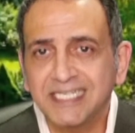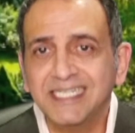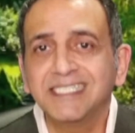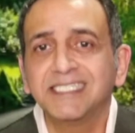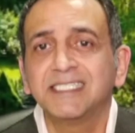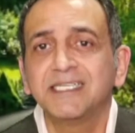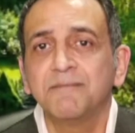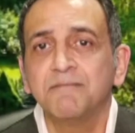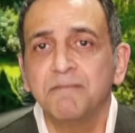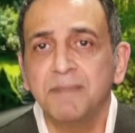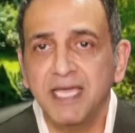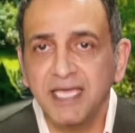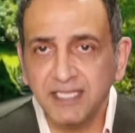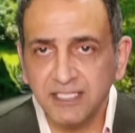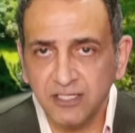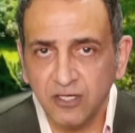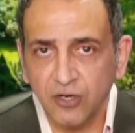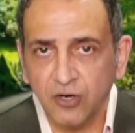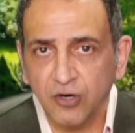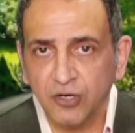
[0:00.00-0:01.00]
is the
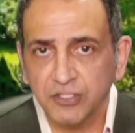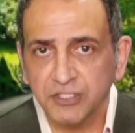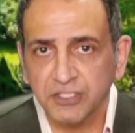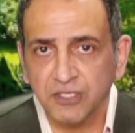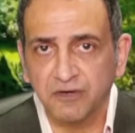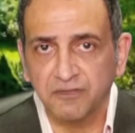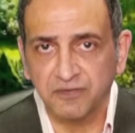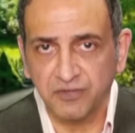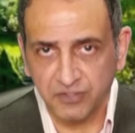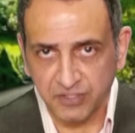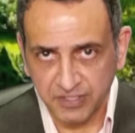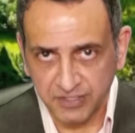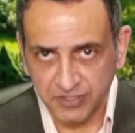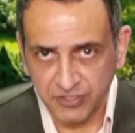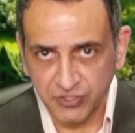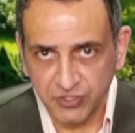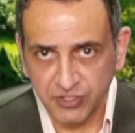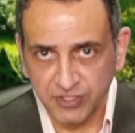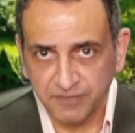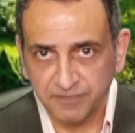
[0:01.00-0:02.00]
main cause of her
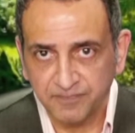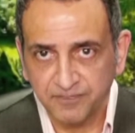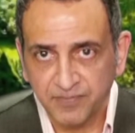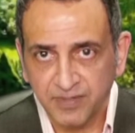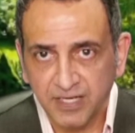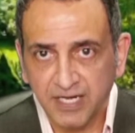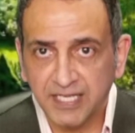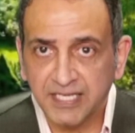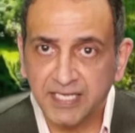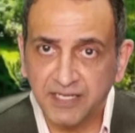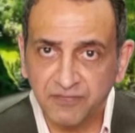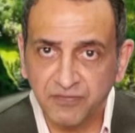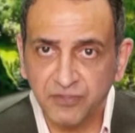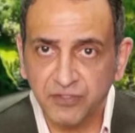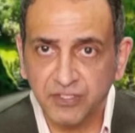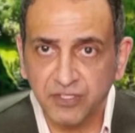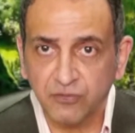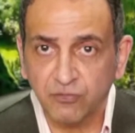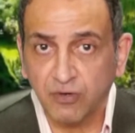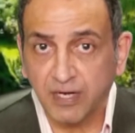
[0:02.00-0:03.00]
condition. I gave
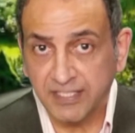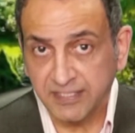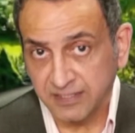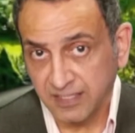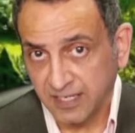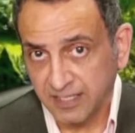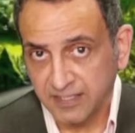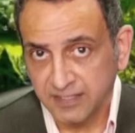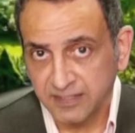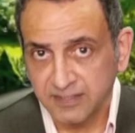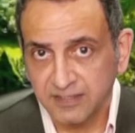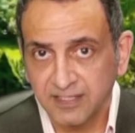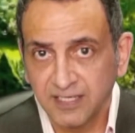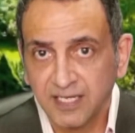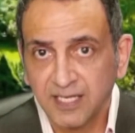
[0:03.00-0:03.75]
her the right diet